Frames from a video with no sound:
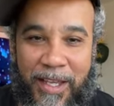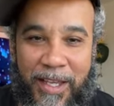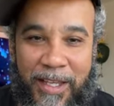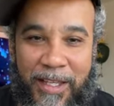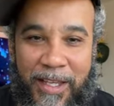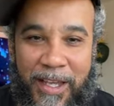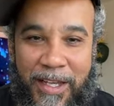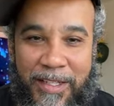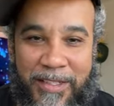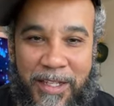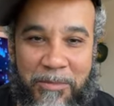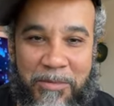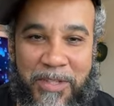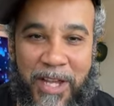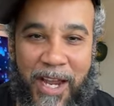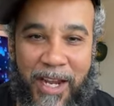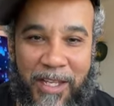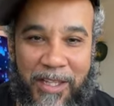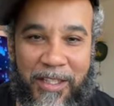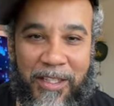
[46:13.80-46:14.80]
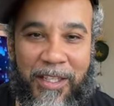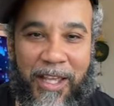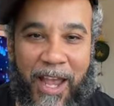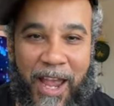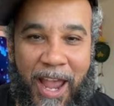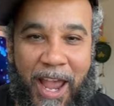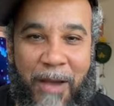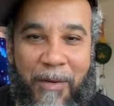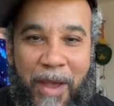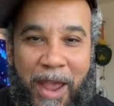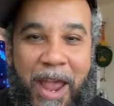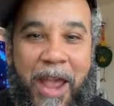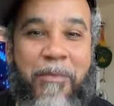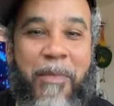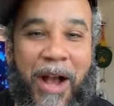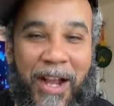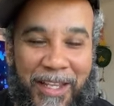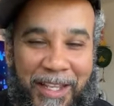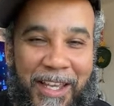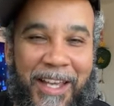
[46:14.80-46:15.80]
Yes, I'm taking the cam and
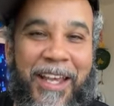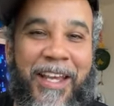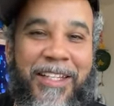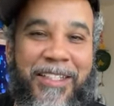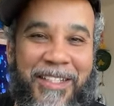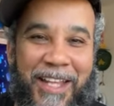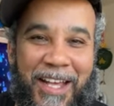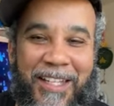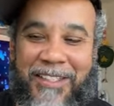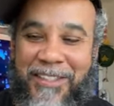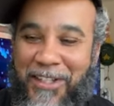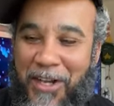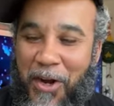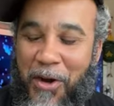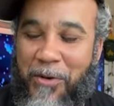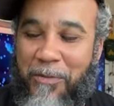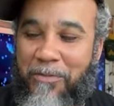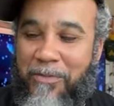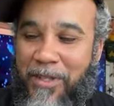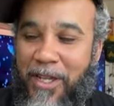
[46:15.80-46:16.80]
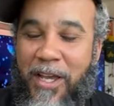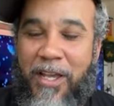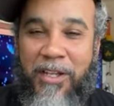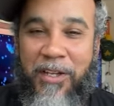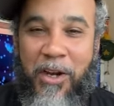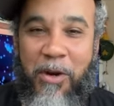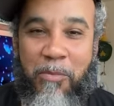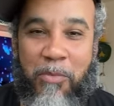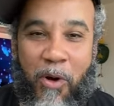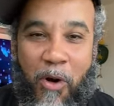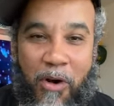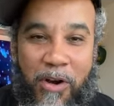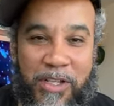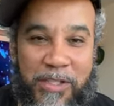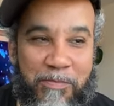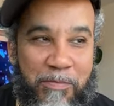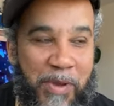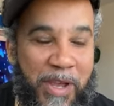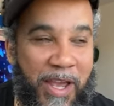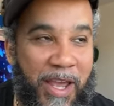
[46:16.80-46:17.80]
my kids. That's dope. Your boy's
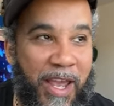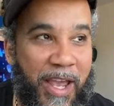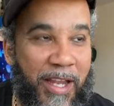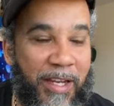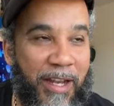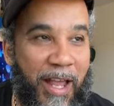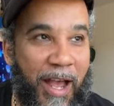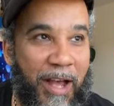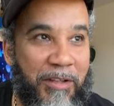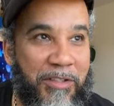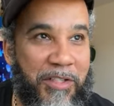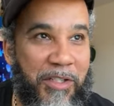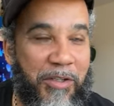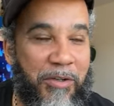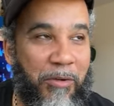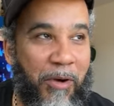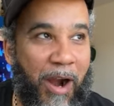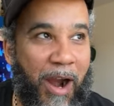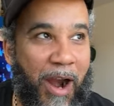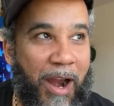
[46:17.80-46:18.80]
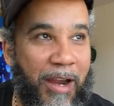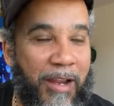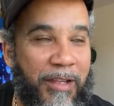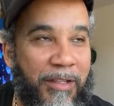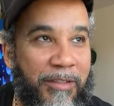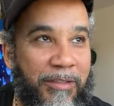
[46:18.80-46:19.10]
big now too, right?